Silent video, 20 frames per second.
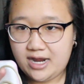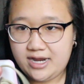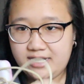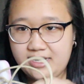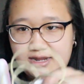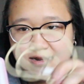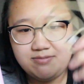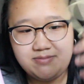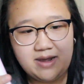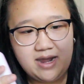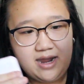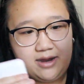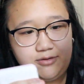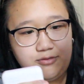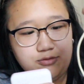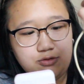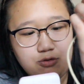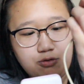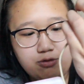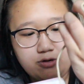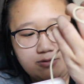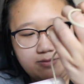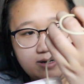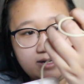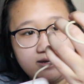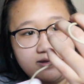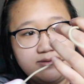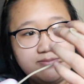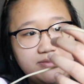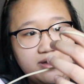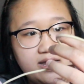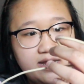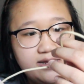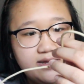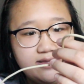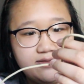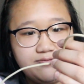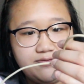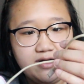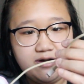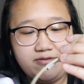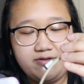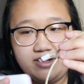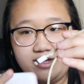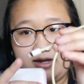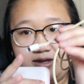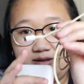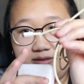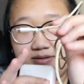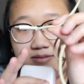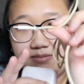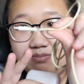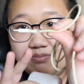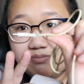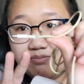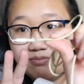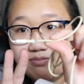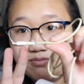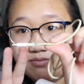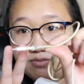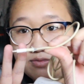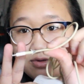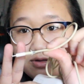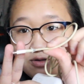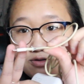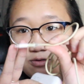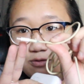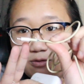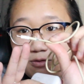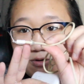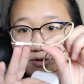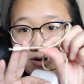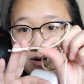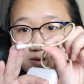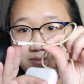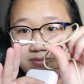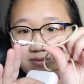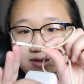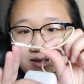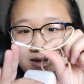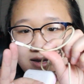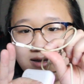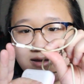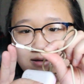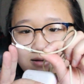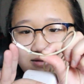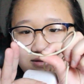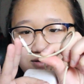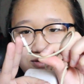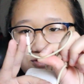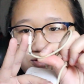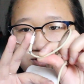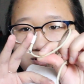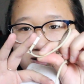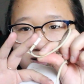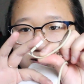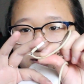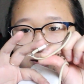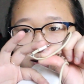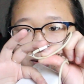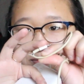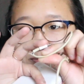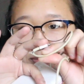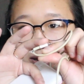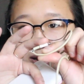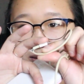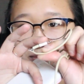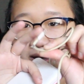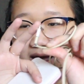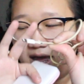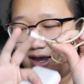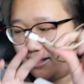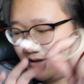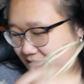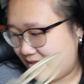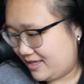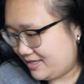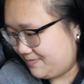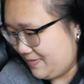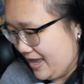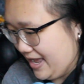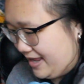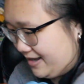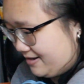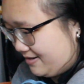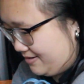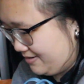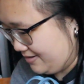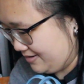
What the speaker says: I need to buy a new cord because mine is very torn up, like you could literally bend it back. That's bad.